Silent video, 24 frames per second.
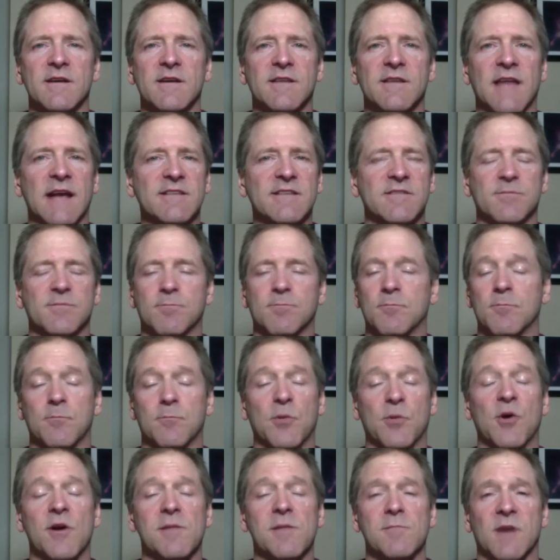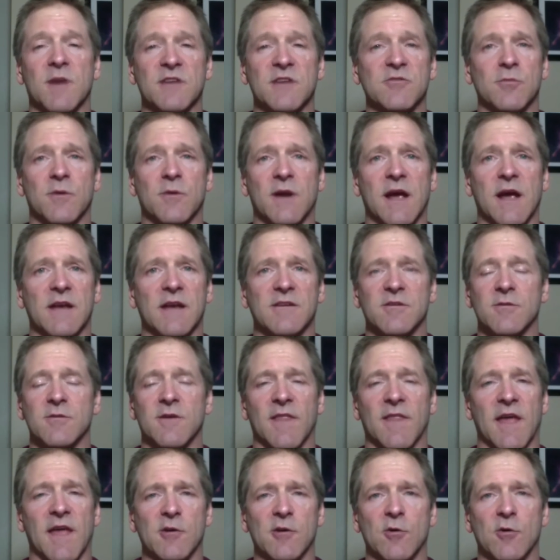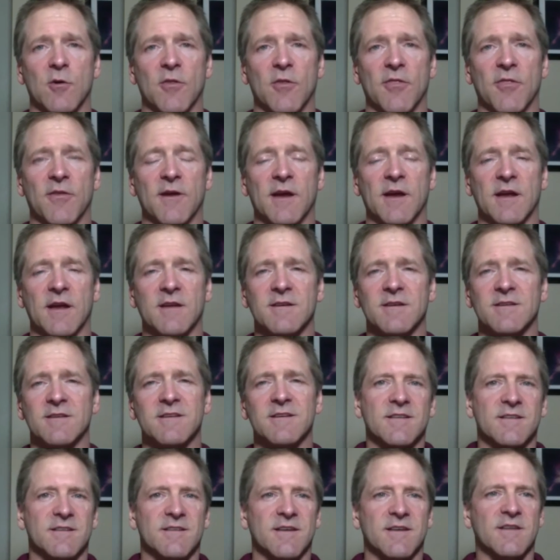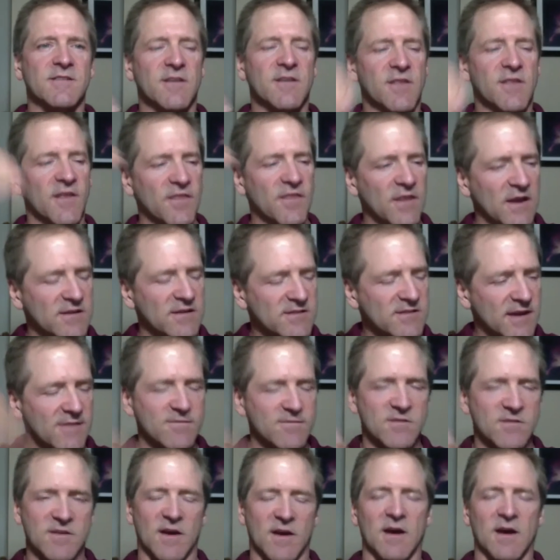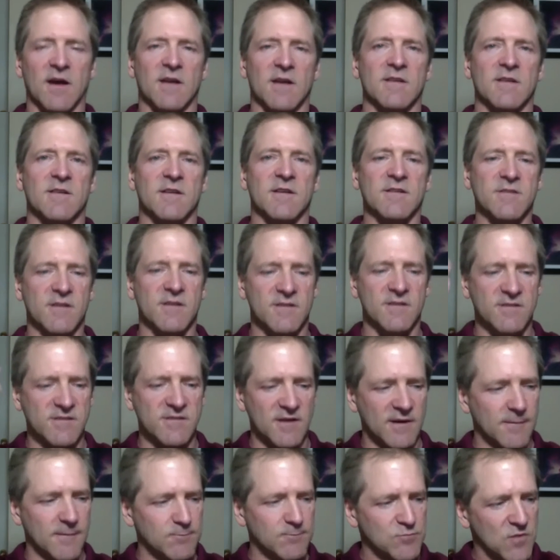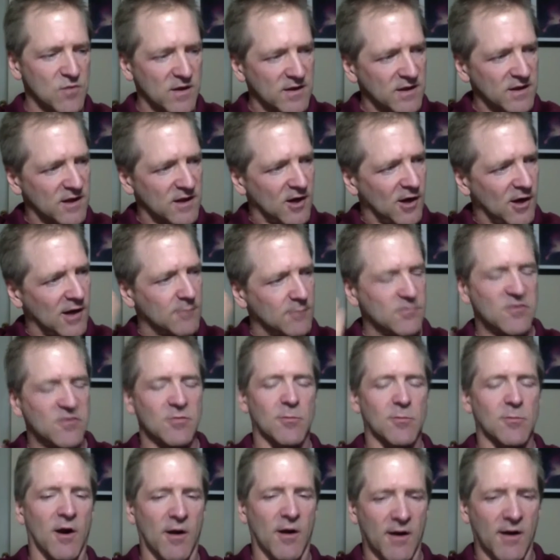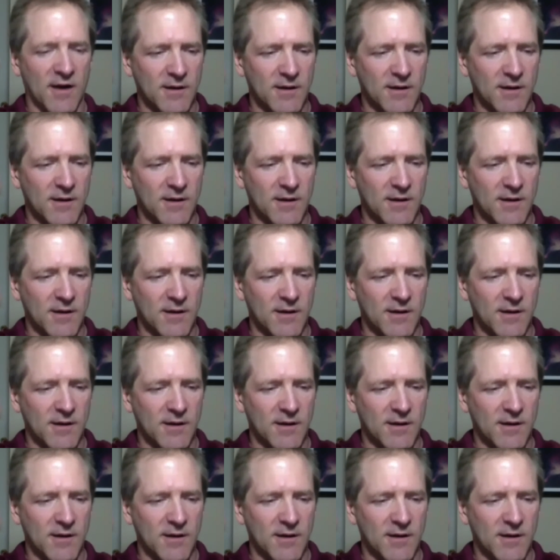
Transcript: that's pretty much what I do in that whole thing. These are the things I've done. This is, I'm smart.